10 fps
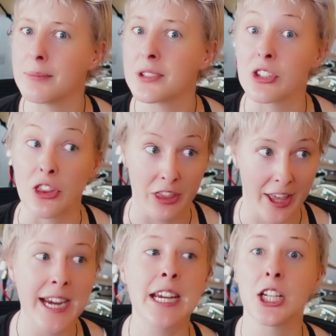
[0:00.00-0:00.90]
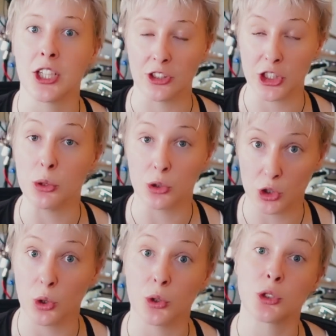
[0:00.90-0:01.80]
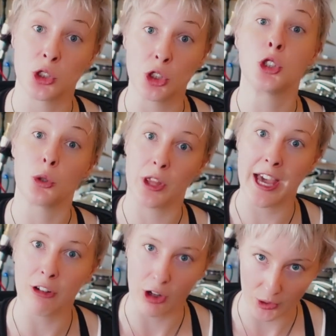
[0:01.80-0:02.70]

so they can use yours to do their own